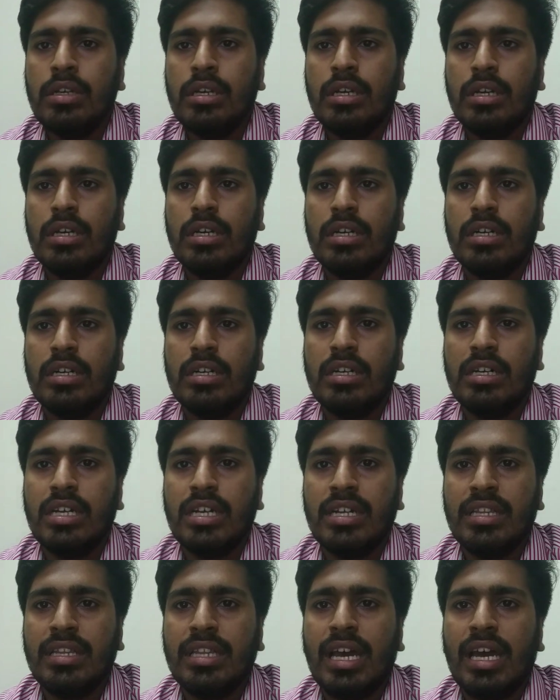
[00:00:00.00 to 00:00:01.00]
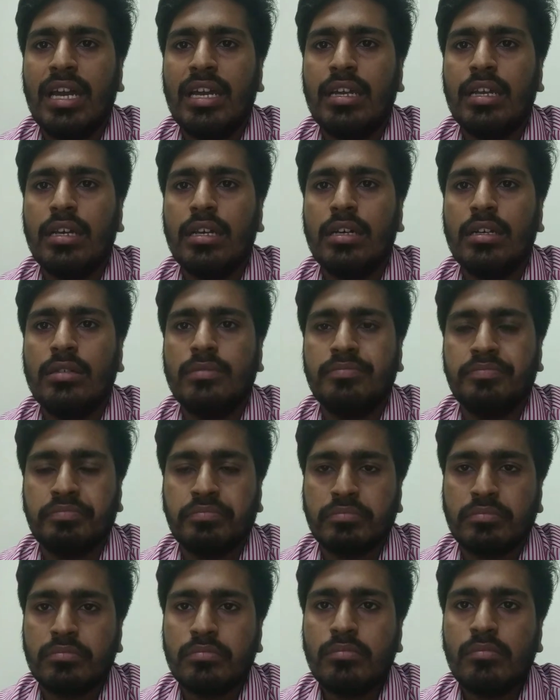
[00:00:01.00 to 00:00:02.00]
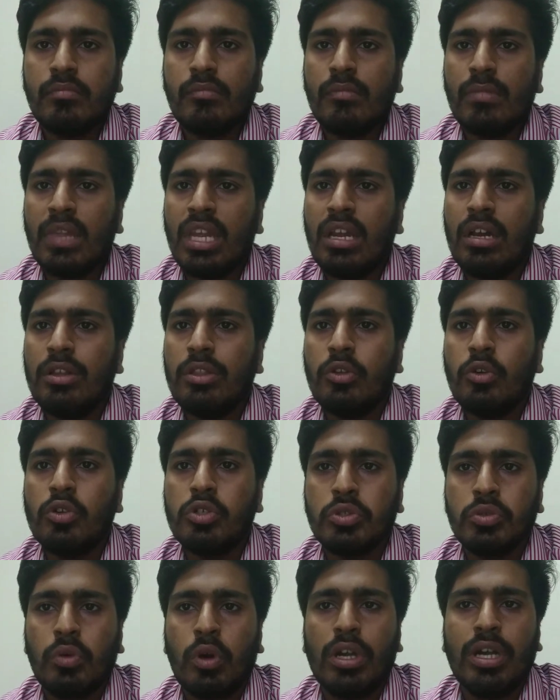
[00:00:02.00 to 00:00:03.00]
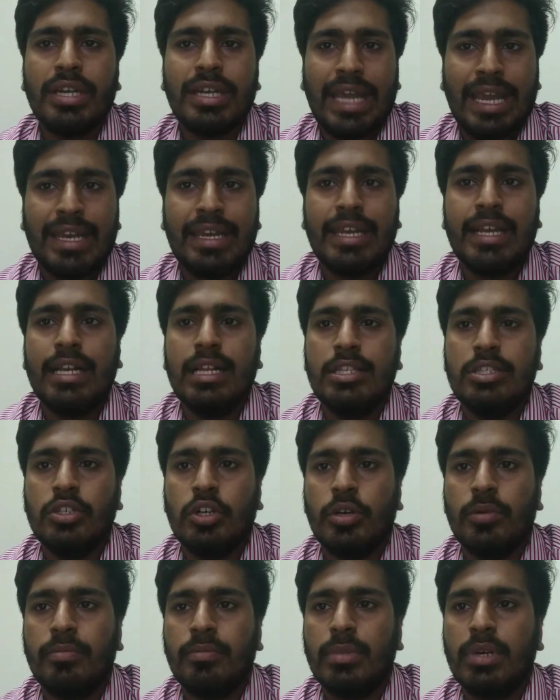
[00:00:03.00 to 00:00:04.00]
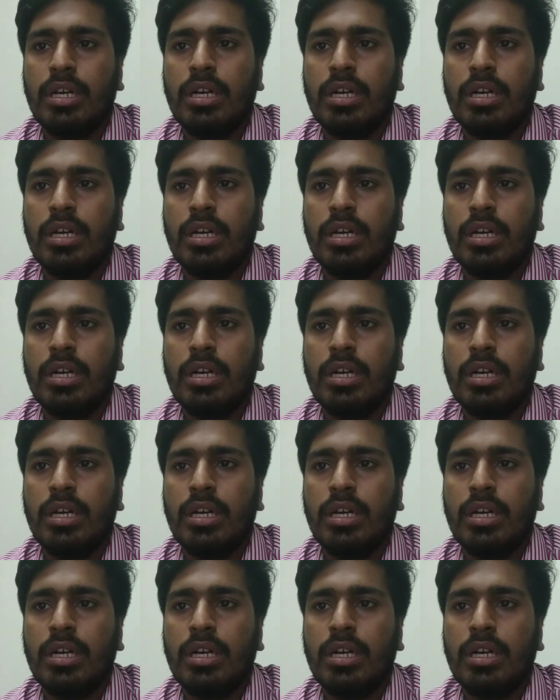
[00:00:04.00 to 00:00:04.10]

in that, those who want a technical job,